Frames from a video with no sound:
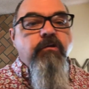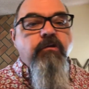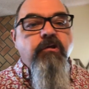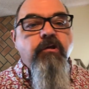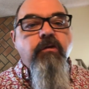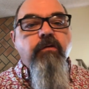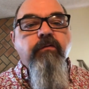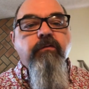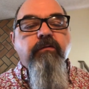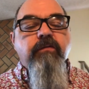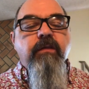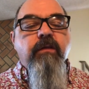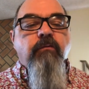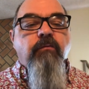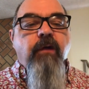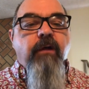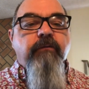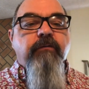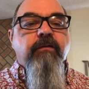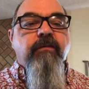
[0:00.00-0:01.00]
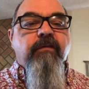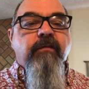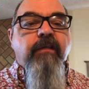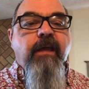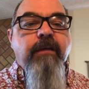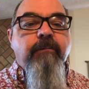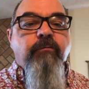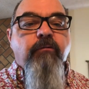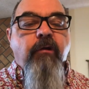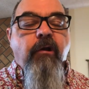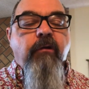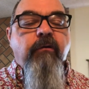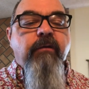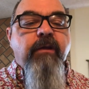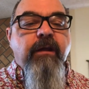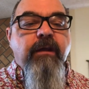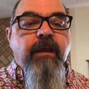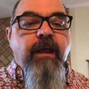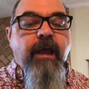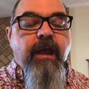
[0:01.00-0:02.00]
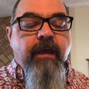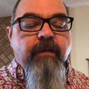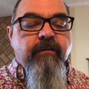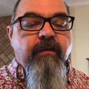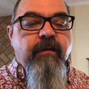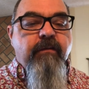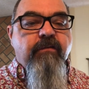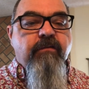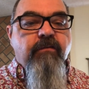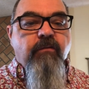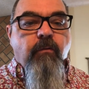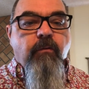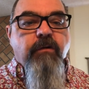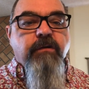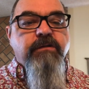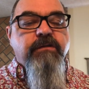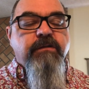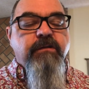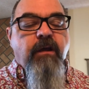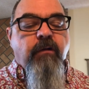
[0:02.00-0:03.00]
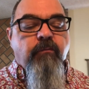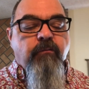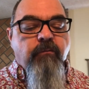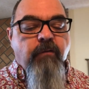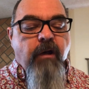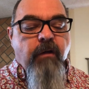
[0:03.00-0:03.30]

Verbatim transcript: use the reference librarian as a source, a,